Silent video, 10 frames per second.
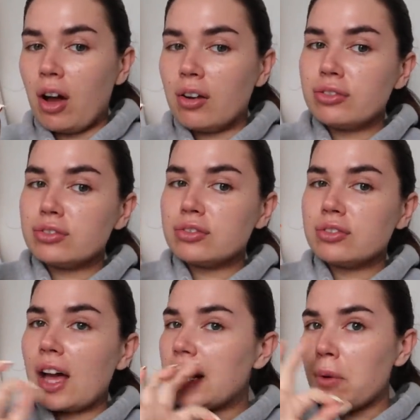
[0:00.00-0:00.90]
seen this
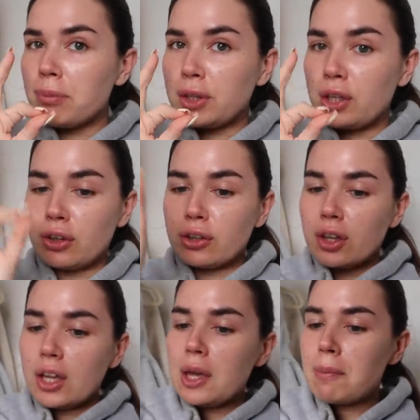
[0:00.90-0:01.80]
particularly strongly
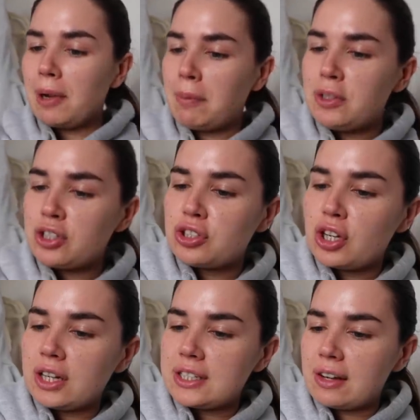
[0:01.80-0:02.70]
over kind of the last
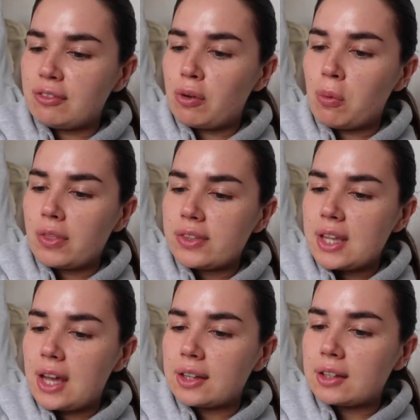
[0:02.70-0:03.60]
5 to 6 years. Let me just turn it down for one
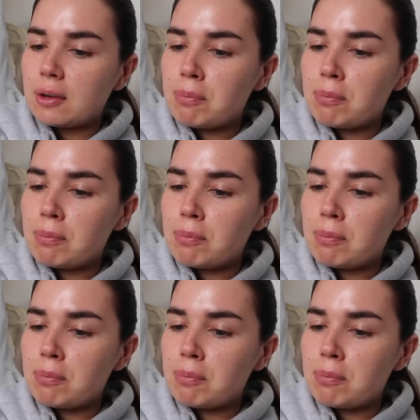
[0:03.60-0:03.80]
sec.